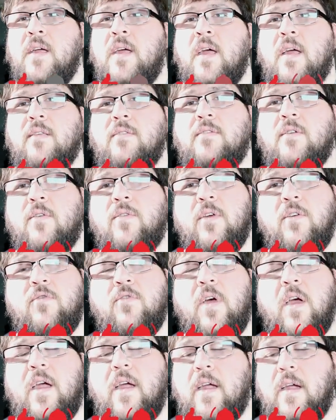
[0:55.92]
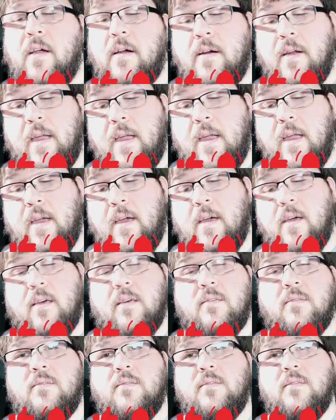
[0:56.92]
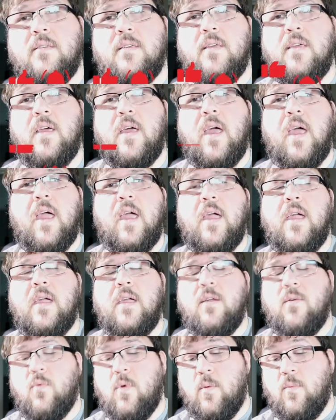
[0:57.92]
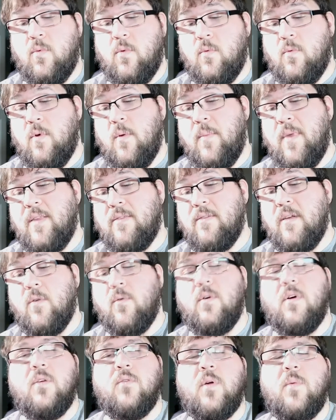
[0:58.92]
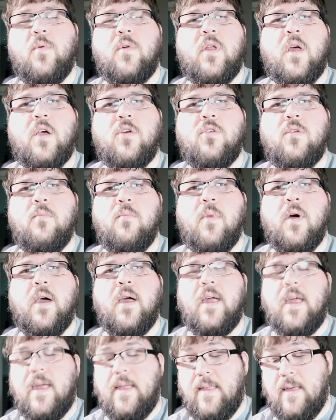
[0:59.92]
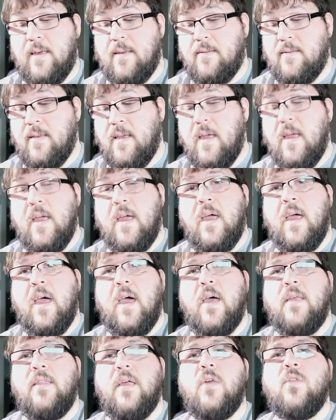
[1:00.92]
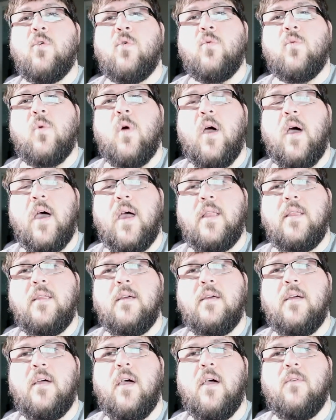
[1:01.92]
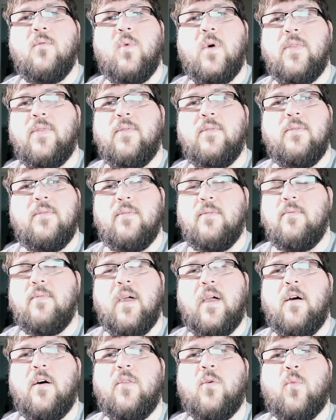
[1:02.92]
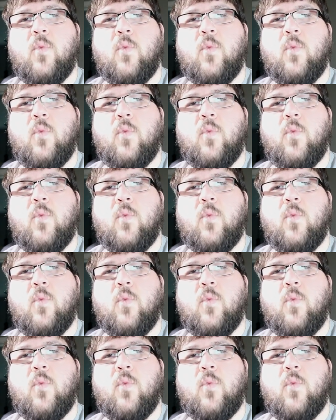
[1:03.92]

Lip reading: And so this right here is it's not really reproduction, but it is another run of what they call the